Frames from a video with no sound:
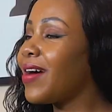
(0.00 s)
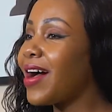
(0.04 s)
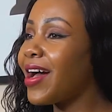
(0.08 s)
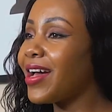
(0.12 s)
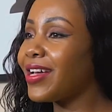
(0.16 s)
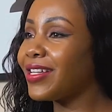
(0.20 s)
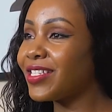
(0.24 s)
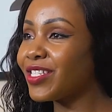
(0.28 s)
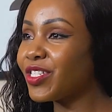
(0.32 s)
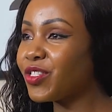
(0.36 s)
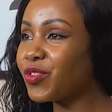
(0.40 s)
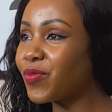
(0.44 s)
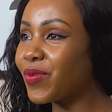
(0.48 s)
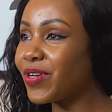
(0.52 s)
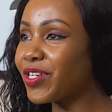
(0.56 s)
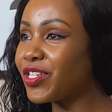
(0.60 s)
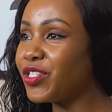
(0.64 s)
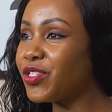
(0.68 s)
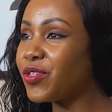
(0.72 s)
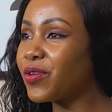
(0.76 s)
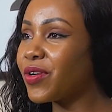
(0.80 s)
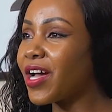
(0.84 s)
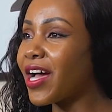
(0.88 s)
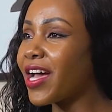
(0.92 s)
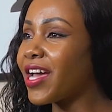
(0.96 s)
I just want
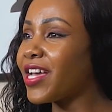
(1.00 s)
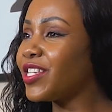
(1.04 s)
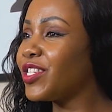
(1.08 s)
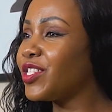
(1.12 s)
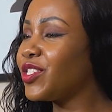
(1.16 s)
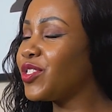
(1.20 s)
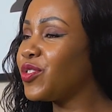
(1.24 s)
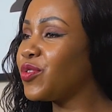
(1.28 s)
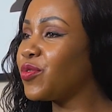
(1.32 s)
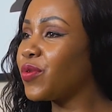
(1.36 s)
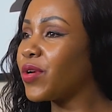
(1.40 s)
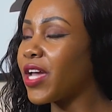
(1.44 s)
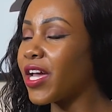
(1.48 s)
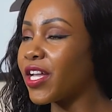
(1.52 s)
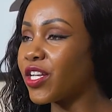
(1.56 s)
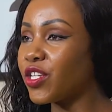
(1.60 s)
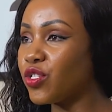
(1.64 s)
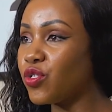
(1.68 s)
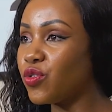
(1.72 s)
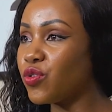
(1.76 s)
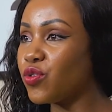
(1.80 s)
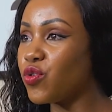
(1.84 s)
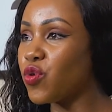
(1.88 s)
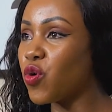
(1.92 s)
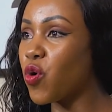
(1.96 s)
you guys to get
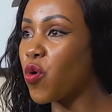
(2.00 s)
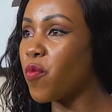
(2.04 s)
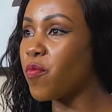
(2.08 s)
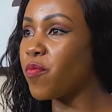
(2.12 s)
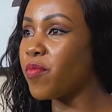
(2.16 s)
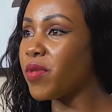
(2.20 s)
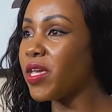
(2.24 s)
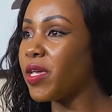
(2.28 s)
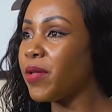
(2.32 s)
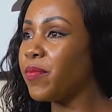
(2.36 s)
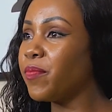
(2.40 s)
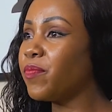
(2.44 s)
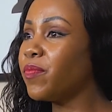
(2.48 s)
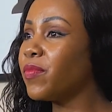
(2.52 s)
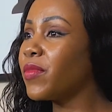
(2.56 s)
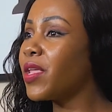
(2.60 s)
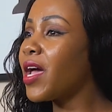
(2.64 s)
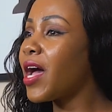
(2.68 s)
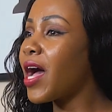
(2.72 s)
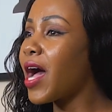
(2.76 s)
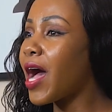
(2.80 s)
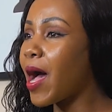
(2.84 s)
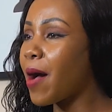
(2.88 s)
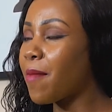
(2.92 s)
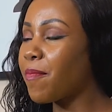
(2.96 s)
to know me
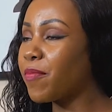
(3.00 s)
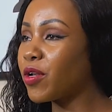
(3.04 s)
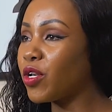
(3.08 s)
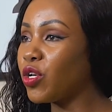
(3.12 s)
up